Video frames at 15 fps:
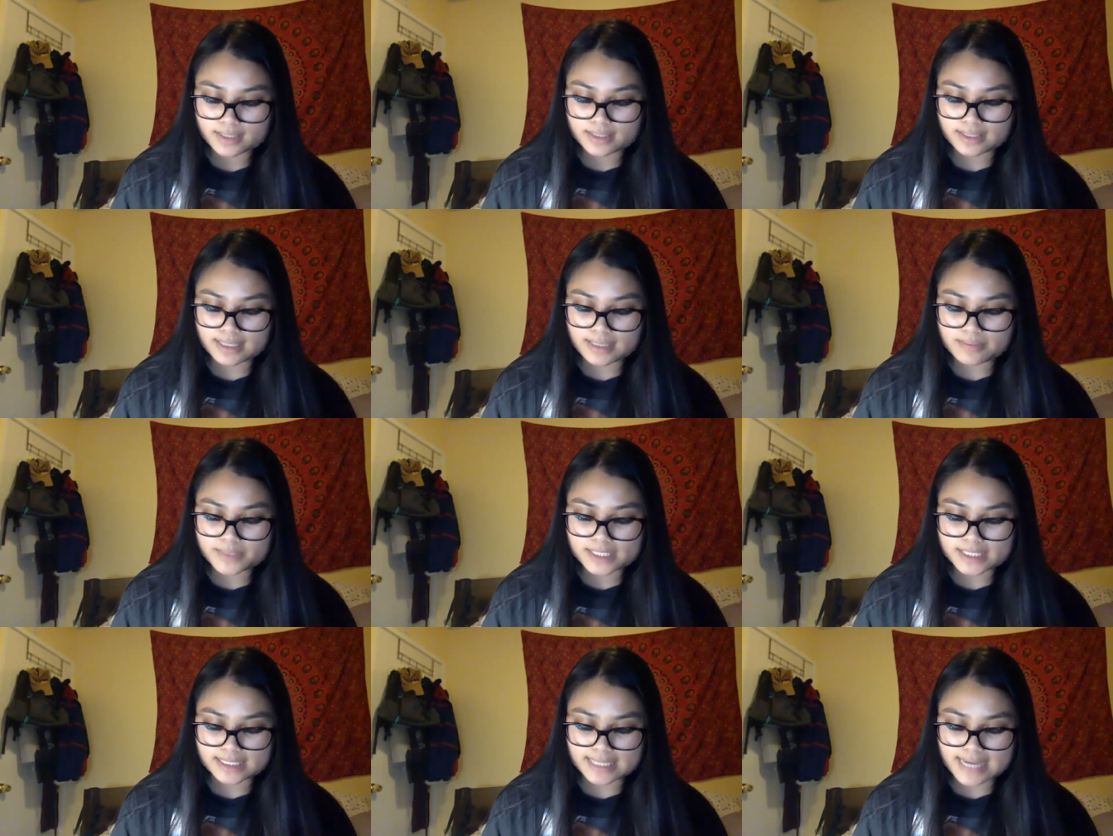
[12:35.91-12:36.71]

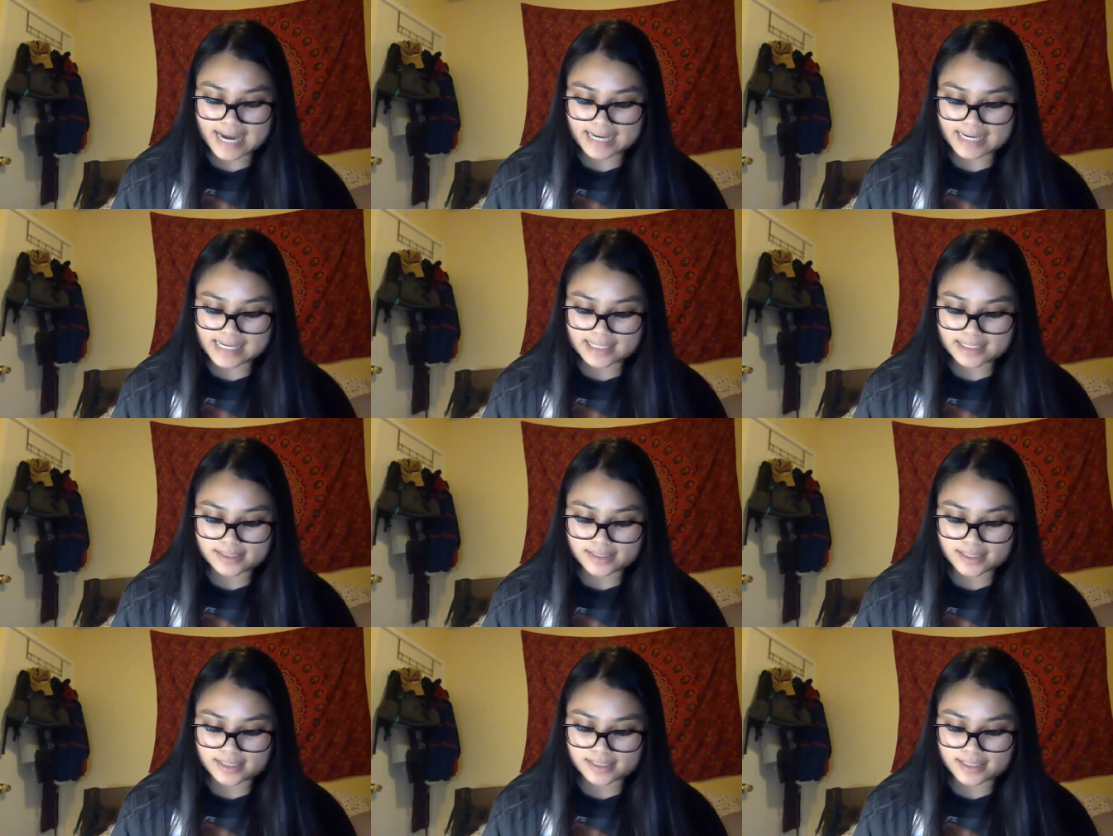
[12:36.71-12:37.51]
Neeps and
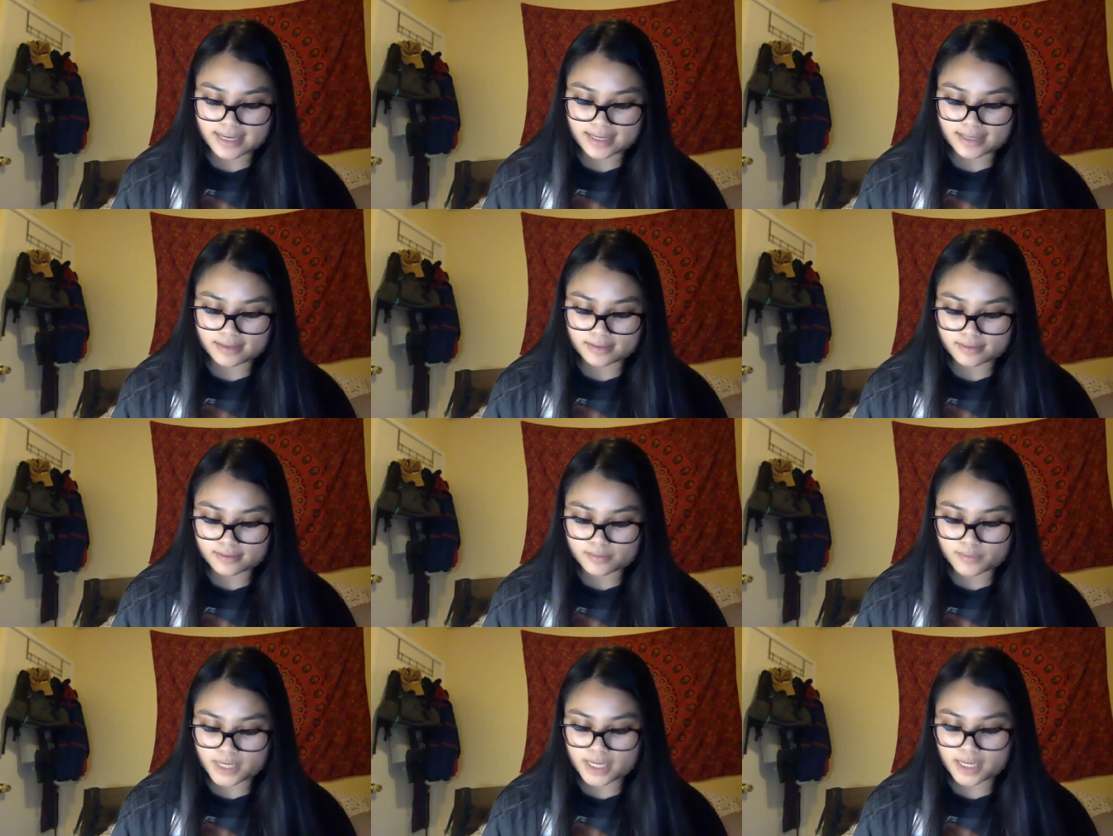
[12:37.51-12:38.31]
tatties, he said,
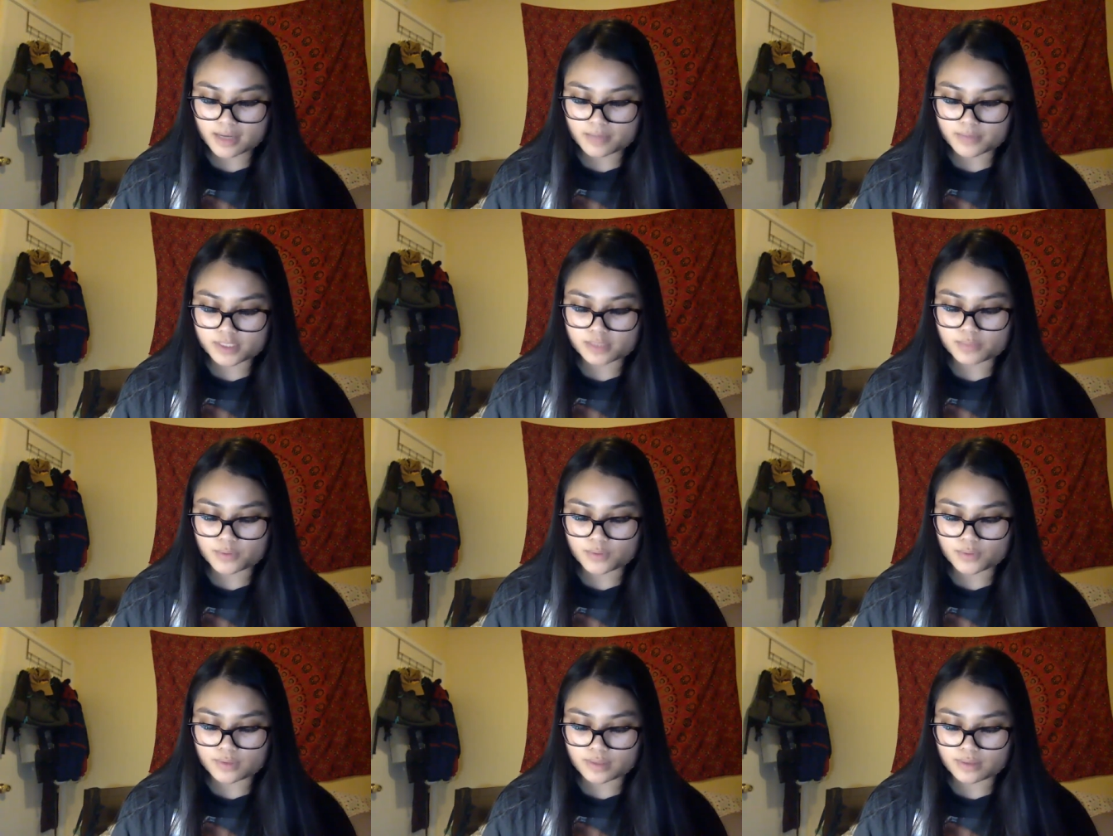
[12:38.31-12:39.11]
picking up a
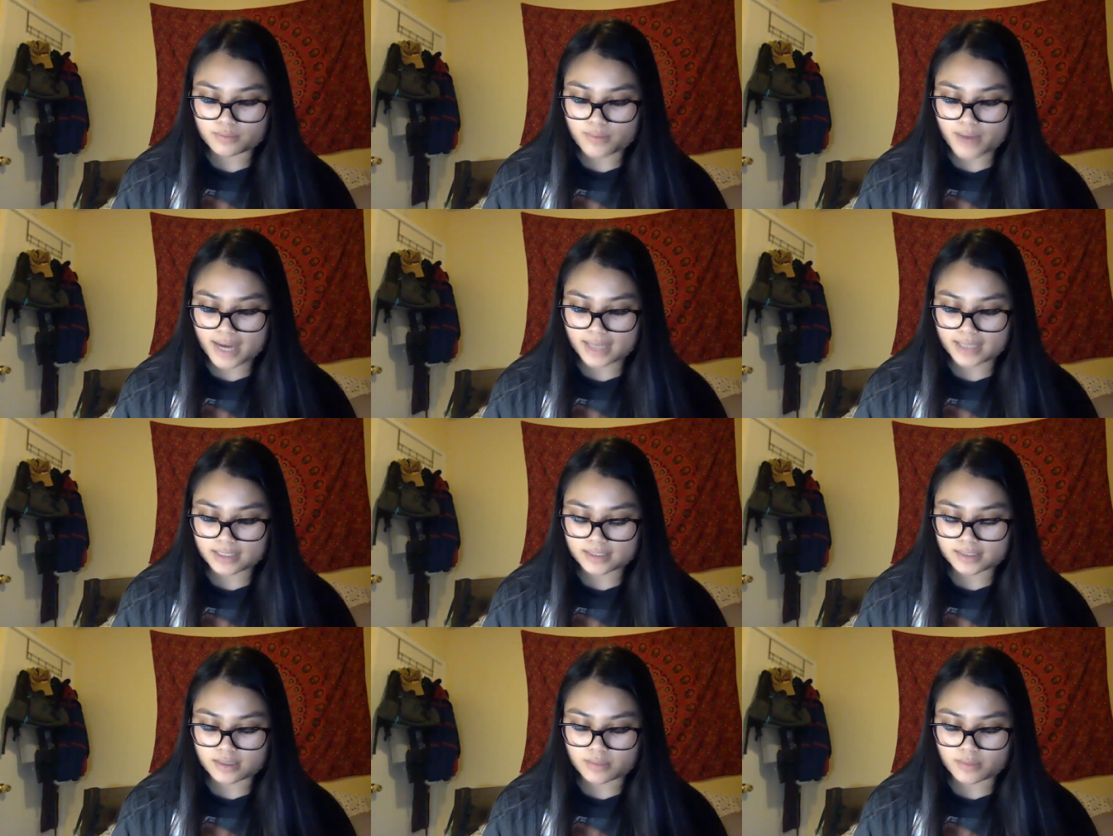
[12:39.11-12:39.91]
spoon and piling
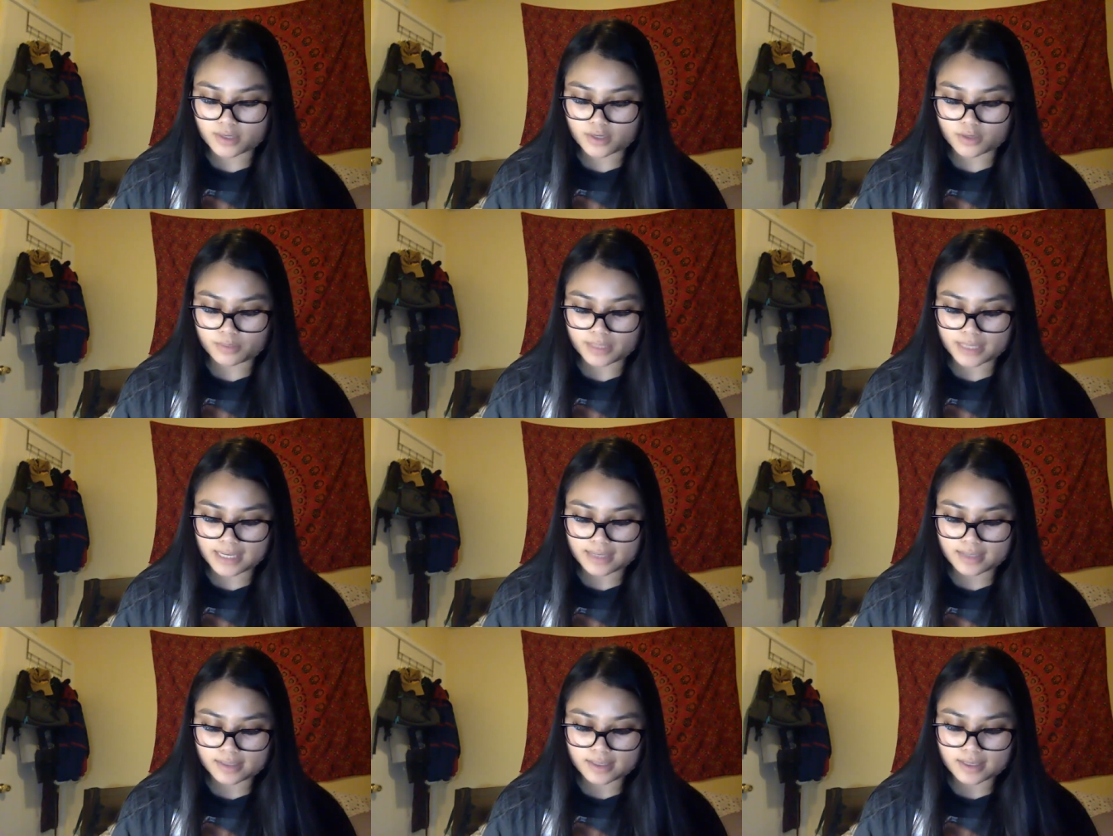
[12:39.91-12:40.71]
some on her plate.